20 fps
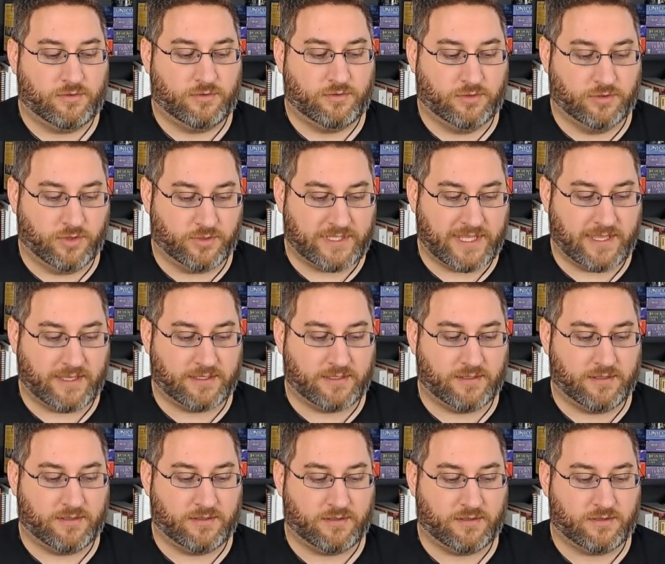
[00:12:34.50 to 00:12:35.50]

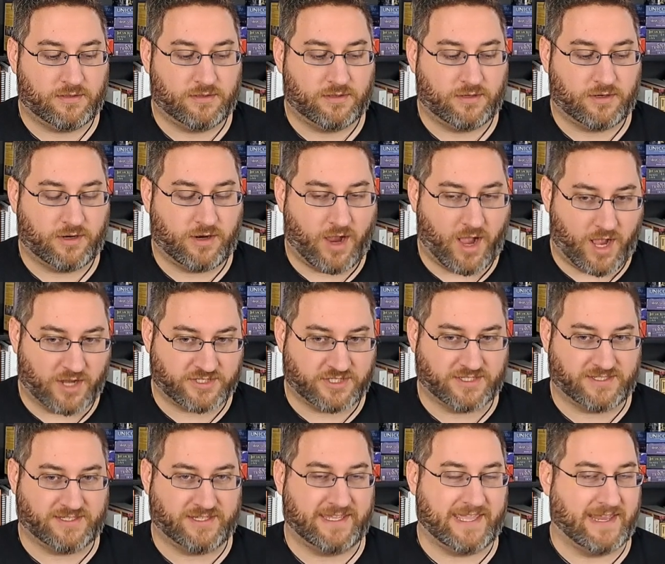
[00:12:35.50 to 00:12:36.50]
looking
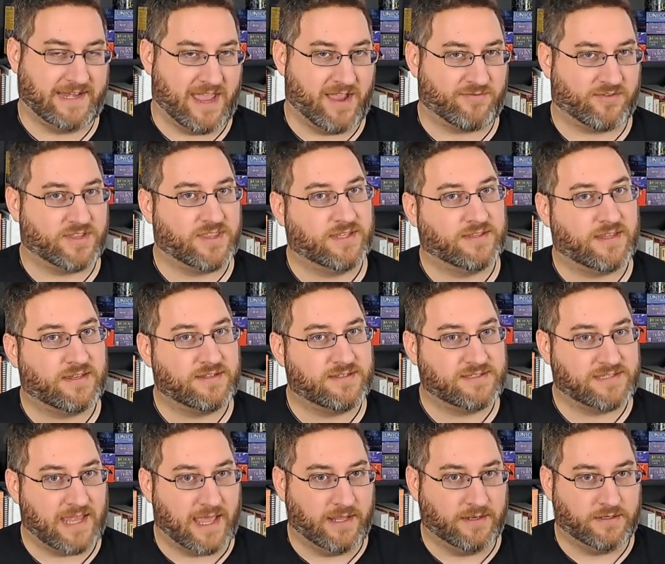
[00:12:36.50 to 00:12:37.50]
cautiously at everything that is
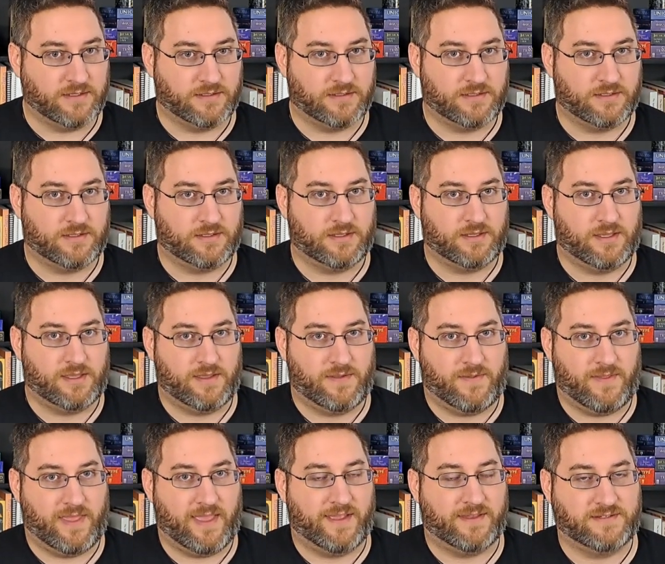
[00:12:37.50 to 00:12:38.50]
said
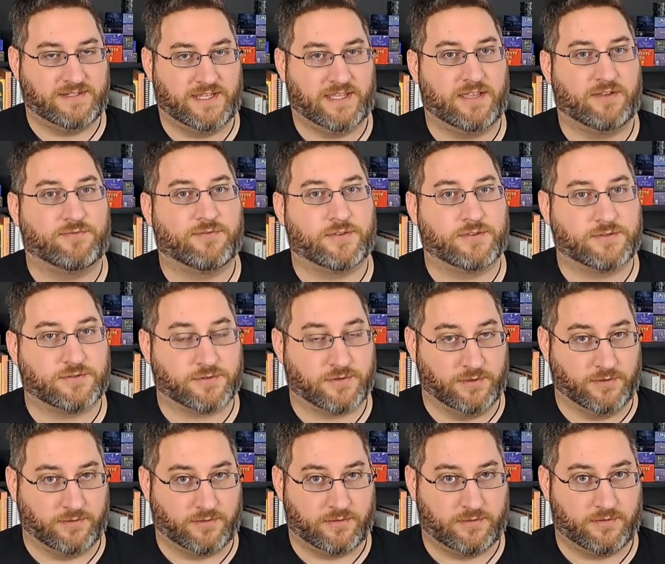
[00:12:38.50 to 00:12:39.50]
and digging for the
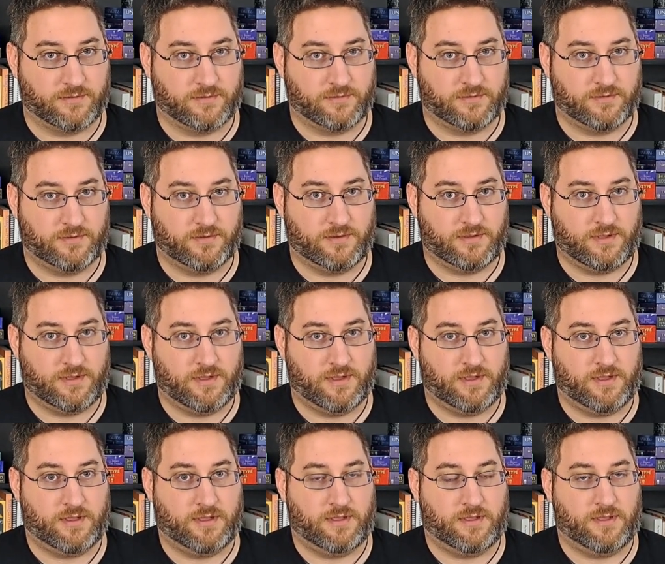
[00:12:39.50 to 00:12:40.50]
truth
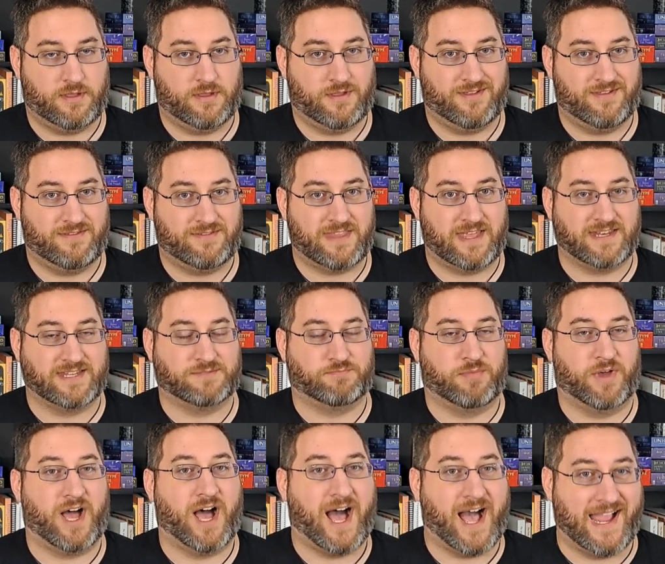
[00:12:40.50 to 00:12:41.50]
that is
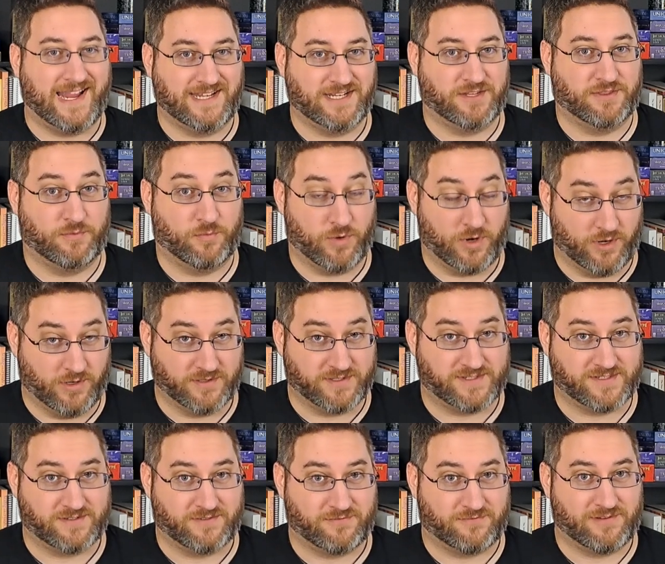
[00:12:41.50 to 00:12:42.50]
behind the
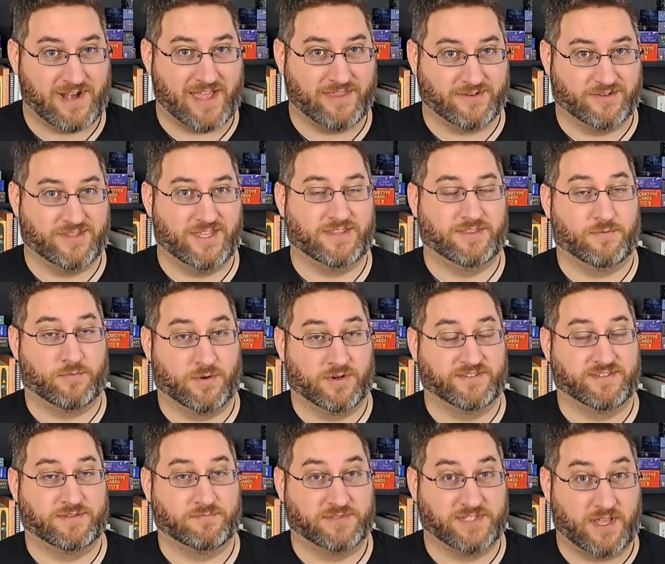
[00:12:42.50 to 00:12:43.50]
words rather than the
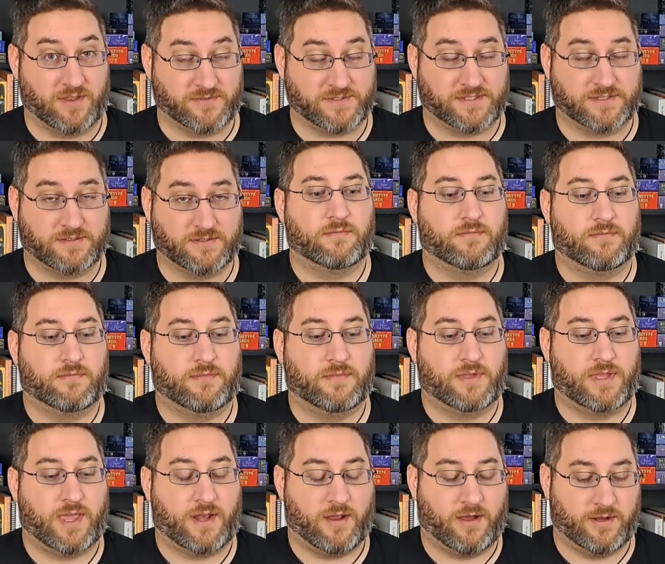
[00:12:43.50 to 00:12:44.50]
words themselves.
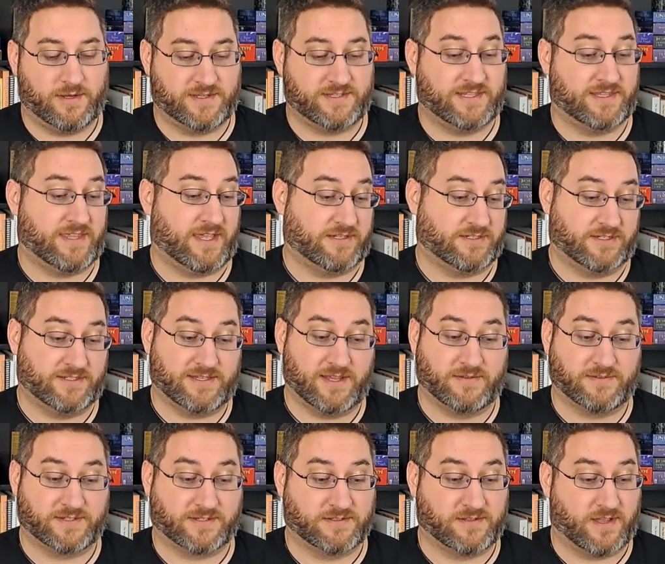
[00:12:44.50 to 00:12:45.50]
And honestly, that just
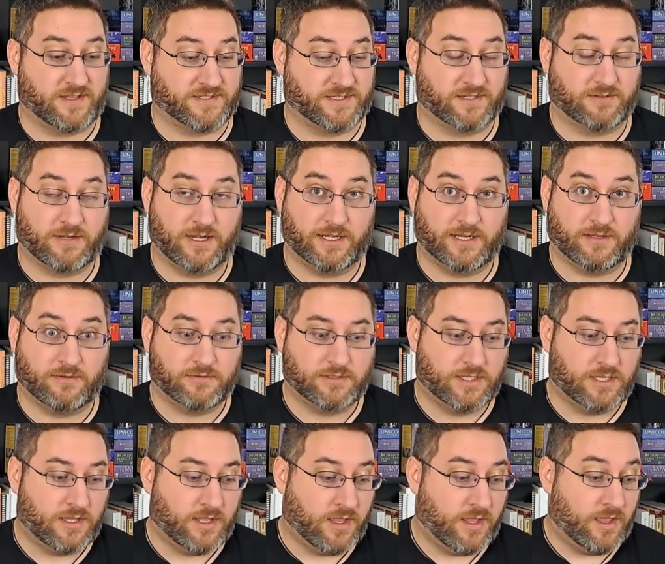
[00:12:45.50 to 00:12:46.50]
sounds exhausting right now.
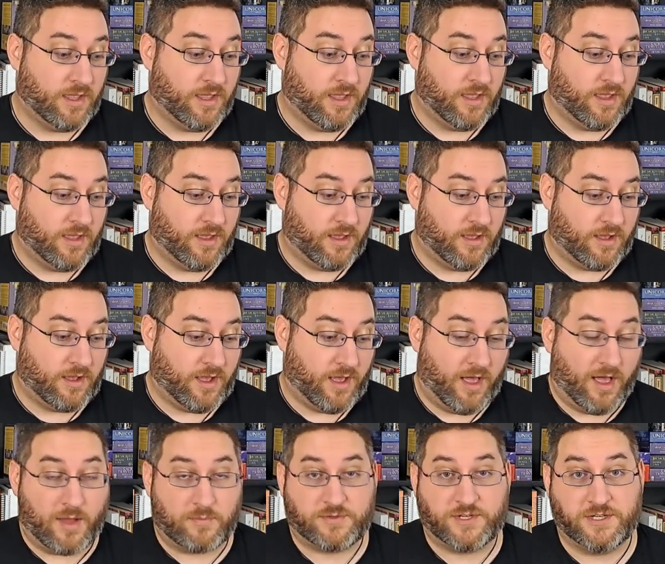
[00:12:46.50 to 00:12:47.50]

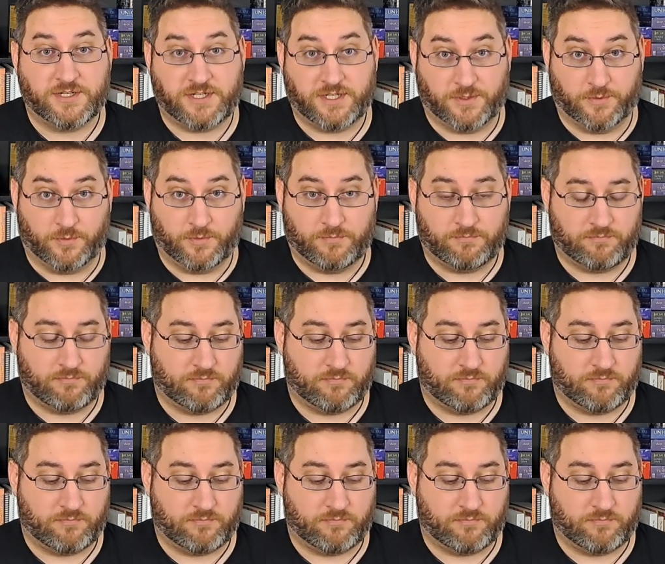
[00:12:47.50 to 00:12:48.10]
Option two